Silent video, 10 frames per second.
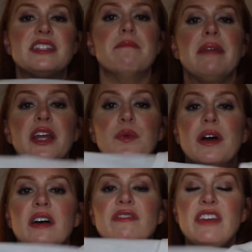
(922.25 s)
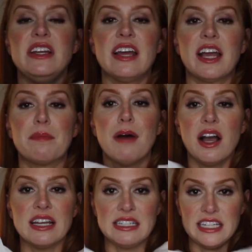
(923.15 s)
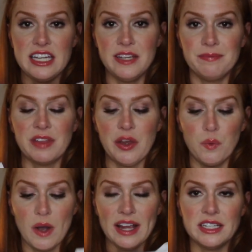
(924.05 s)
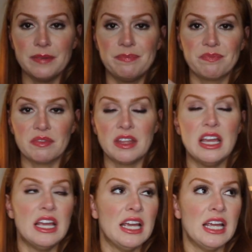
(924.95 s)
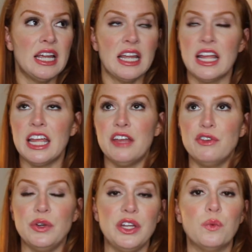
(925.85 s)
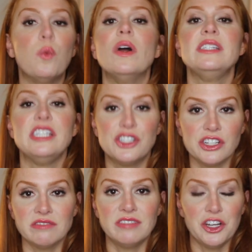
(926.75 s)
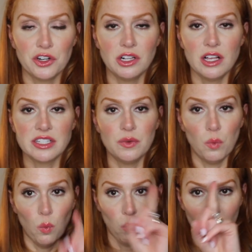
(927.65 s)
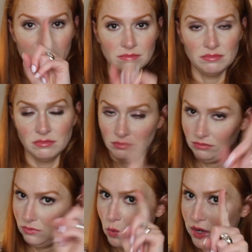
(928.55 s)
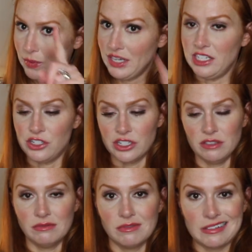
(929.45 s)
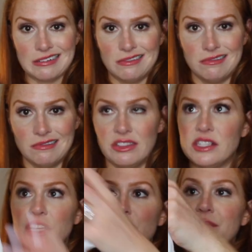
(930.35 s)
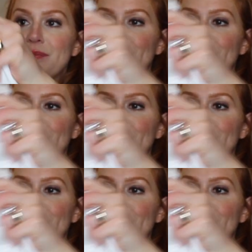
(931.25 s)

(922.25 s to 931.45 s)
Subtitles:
is the Madewell V-neck pocket tee in white. If you need one t-shirt in your closet, one white t-shirt, this sucker.